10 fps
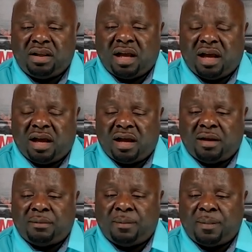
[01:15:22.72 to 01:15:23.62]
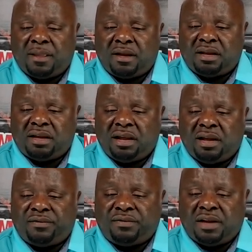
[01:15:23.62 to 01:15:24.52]
Um,
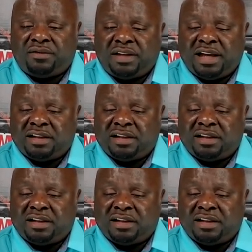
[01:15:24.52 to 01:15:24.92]
if, if they,